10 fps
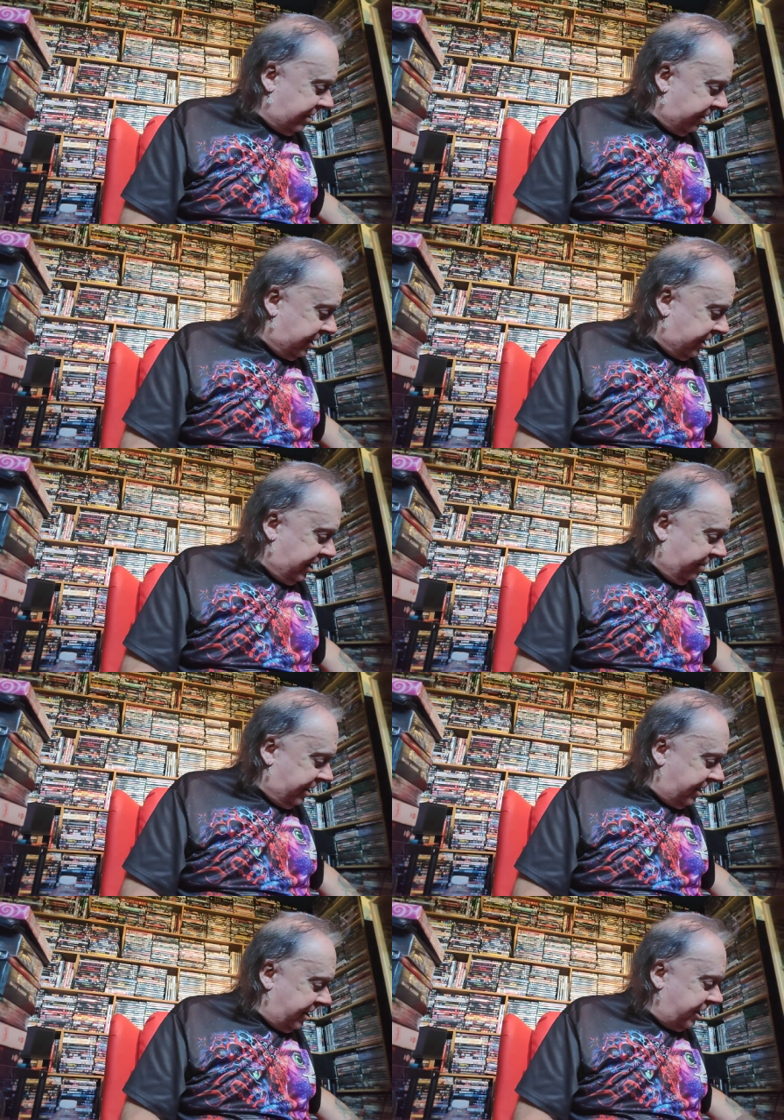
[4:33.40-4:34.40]
have a
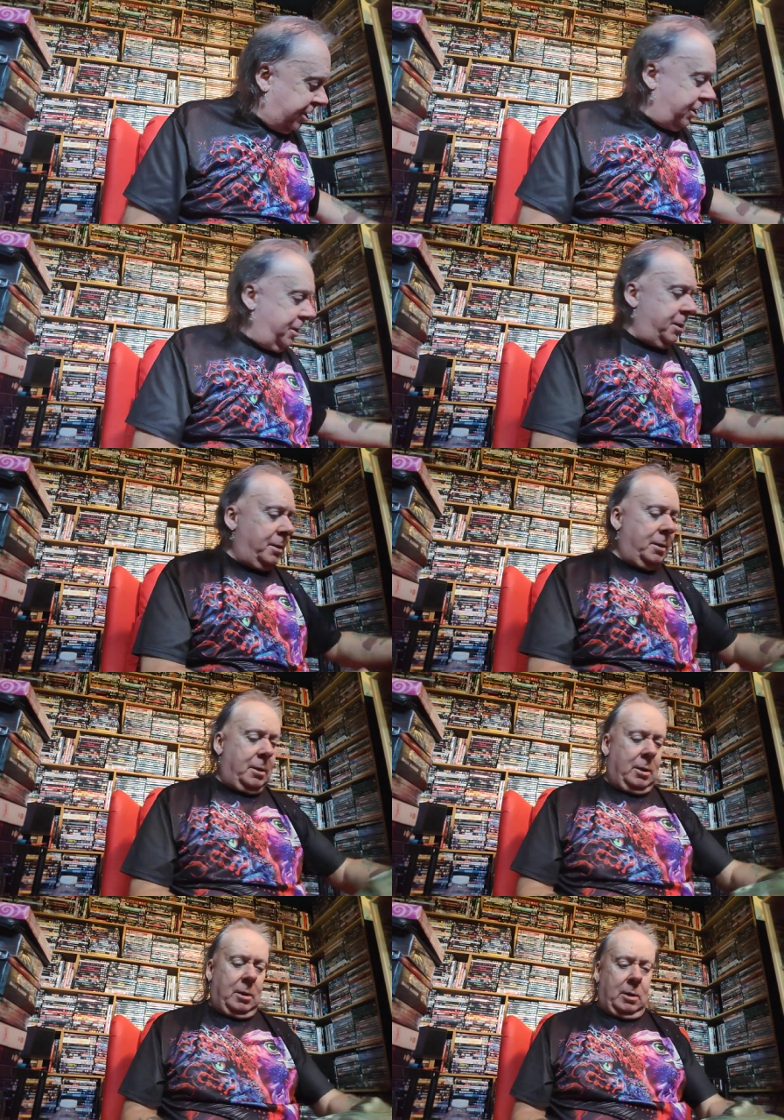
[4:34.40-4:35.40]
DVD edition
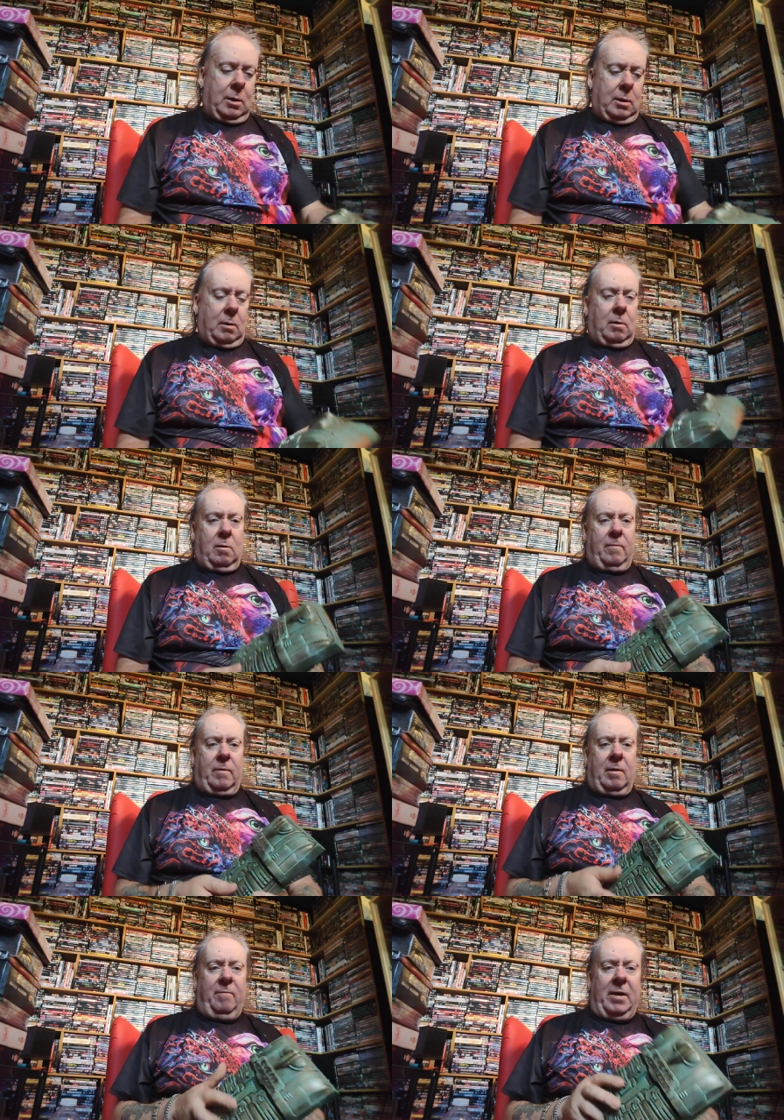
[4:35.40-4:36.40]
of
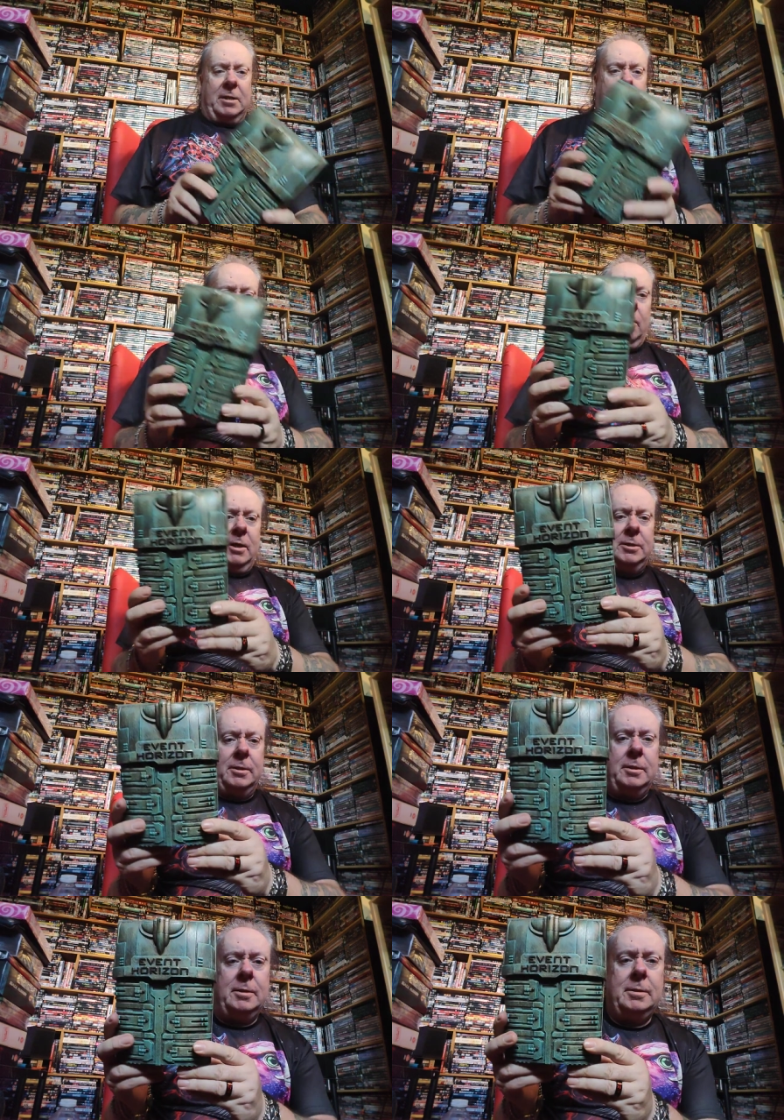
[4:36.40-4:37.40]
Event
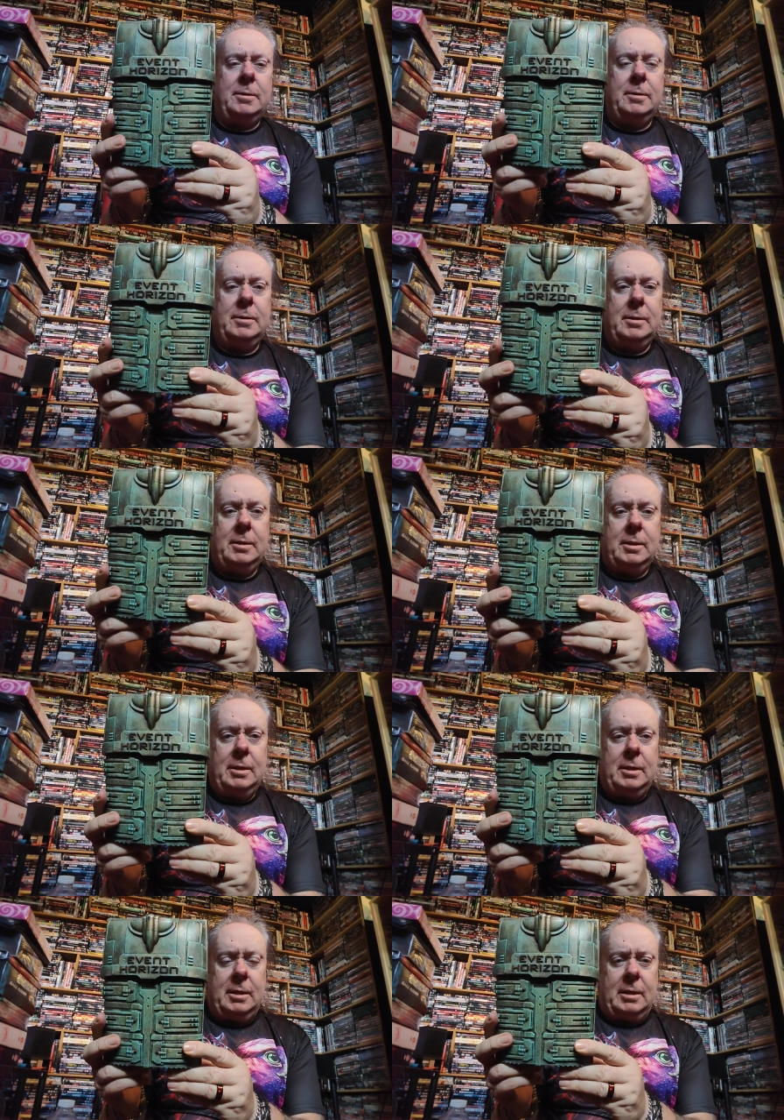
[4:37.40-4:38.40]
Horizon
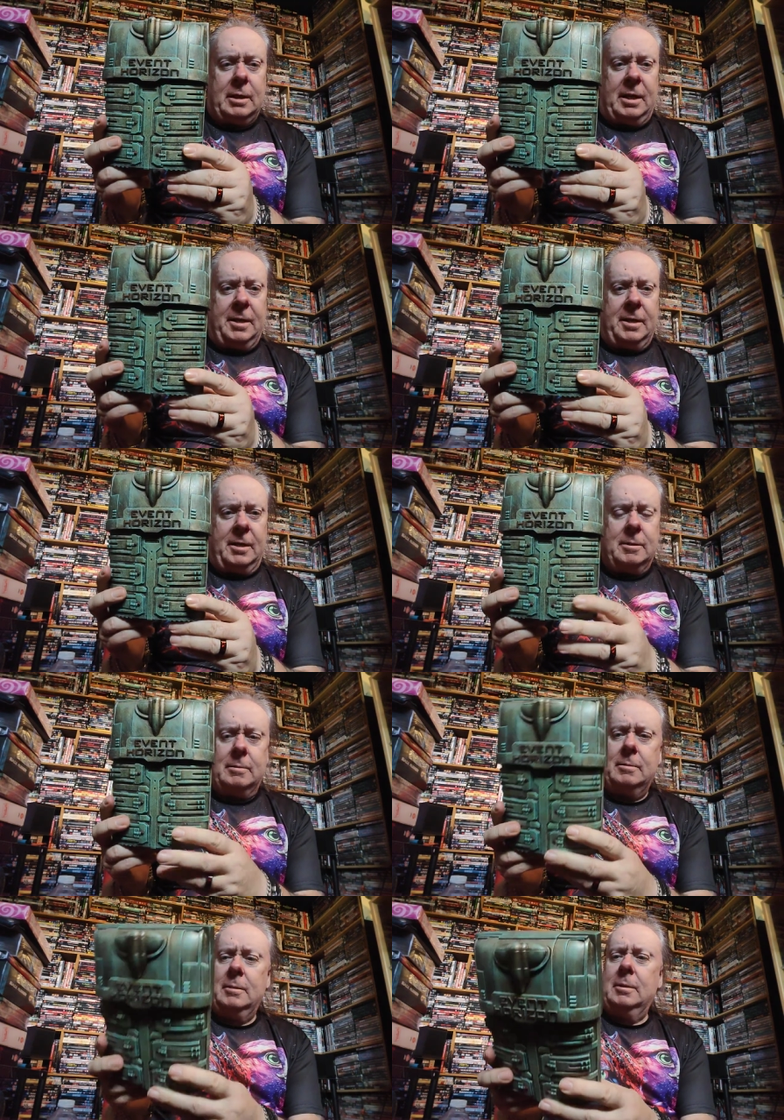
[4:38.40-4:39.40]
in a,
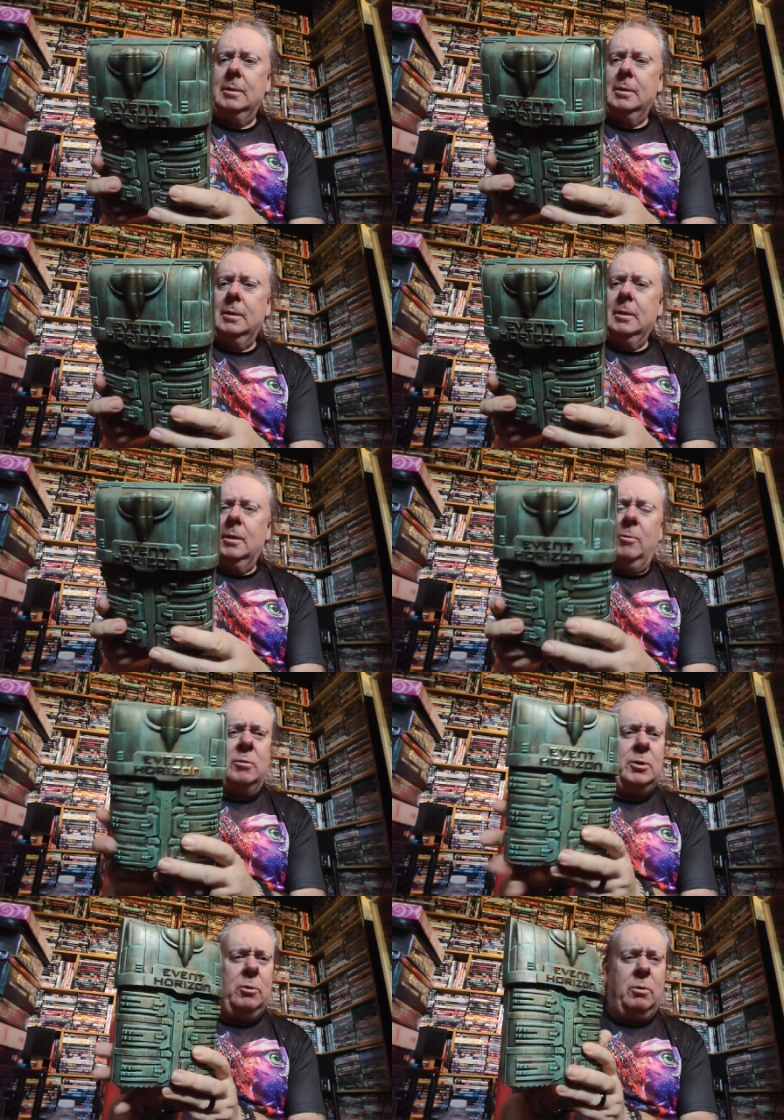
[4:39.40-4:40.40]
I'm not
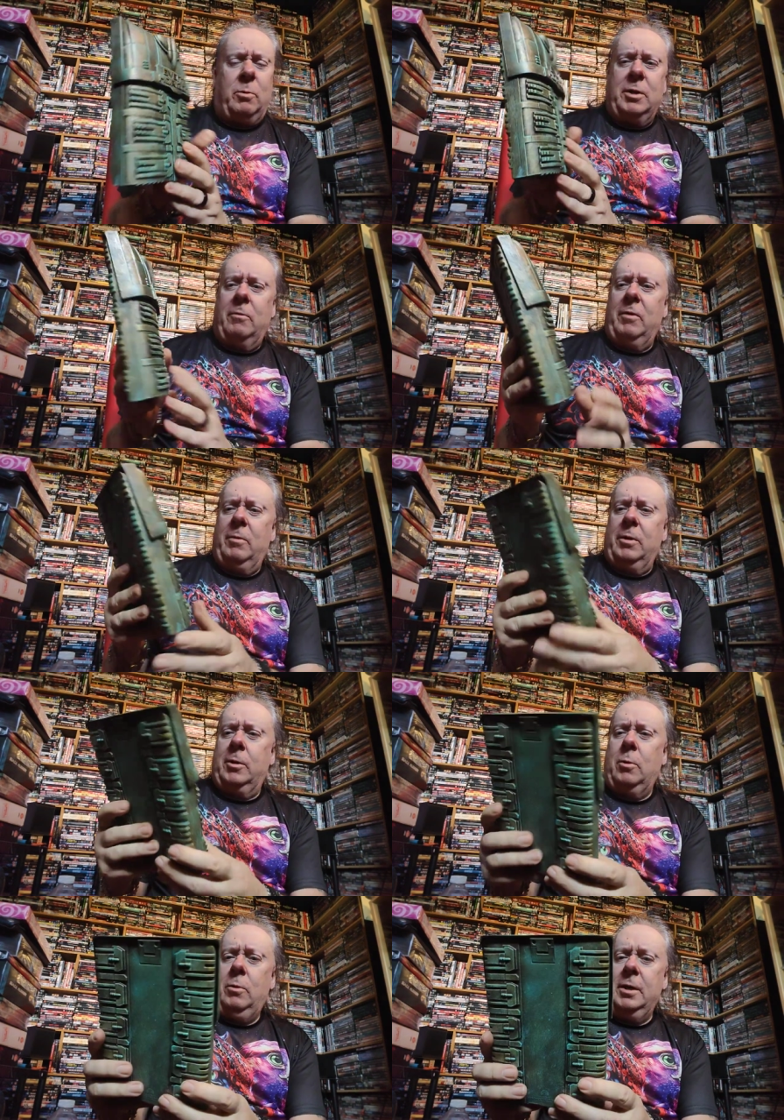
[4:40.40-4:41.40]
sure what you really want to
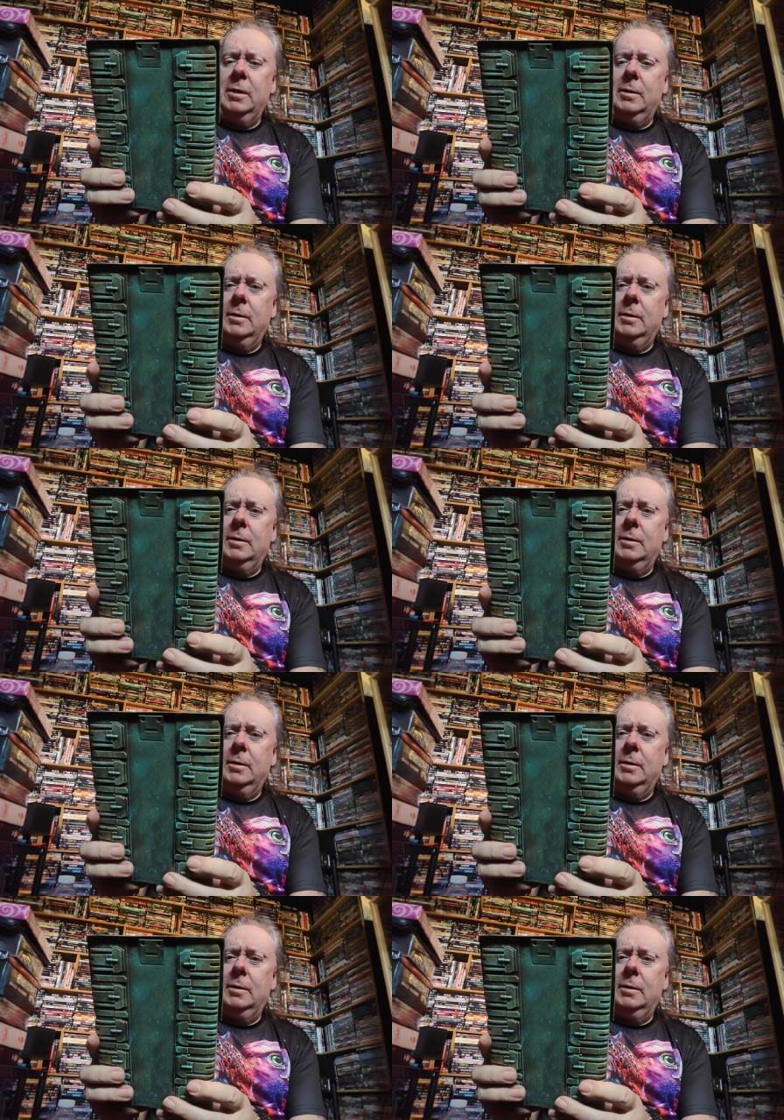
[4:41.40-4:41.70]
call it,